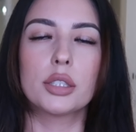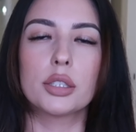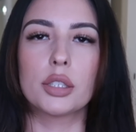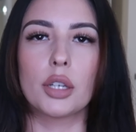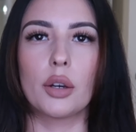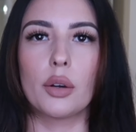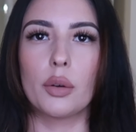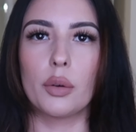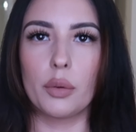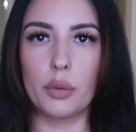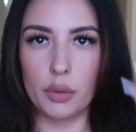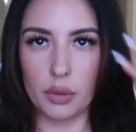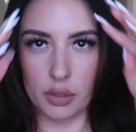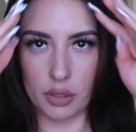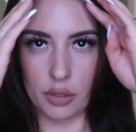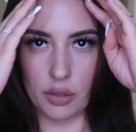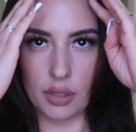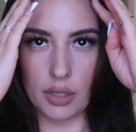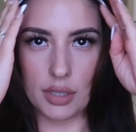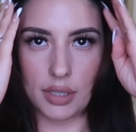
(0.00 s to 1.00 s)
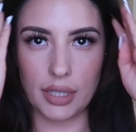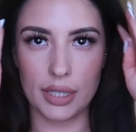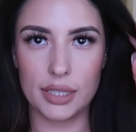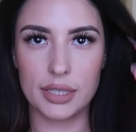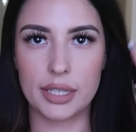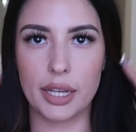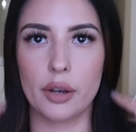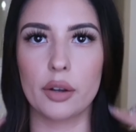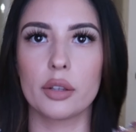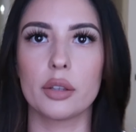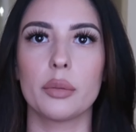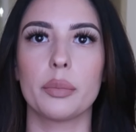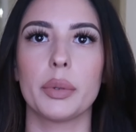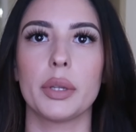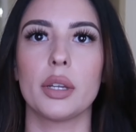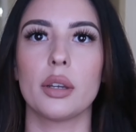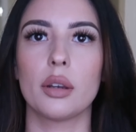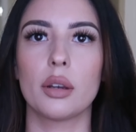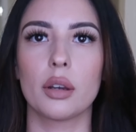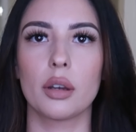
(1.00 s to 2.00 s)
So you could size down on the
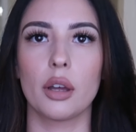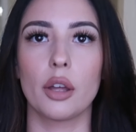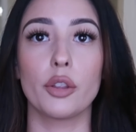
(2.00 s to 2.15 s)
pink,